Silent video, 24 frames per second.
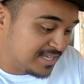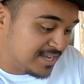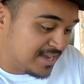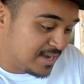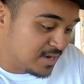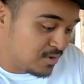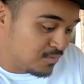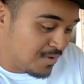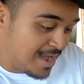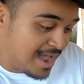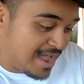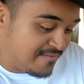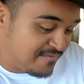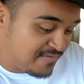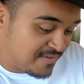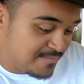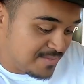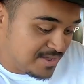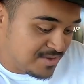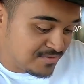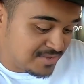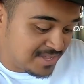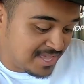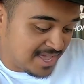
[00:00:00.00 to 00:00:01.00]
cut away from
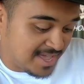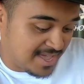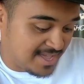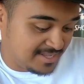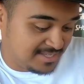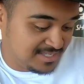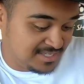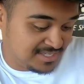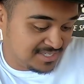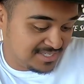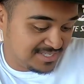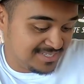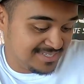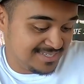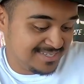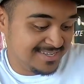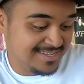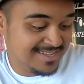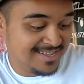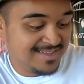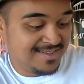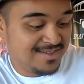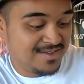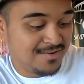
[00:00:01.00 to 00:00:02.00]
you kids.
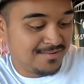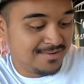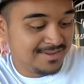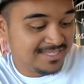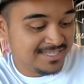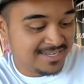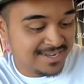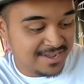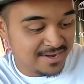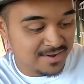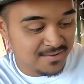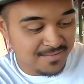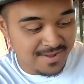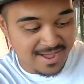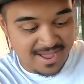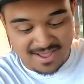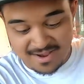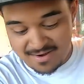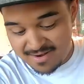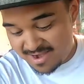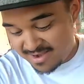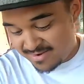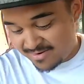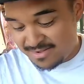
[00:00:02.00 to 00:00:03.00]
Always cut away.
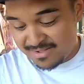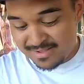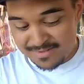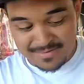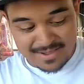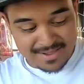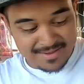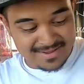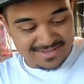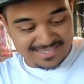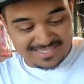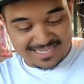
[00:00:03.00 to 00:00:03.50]
All right, hold on. Wait.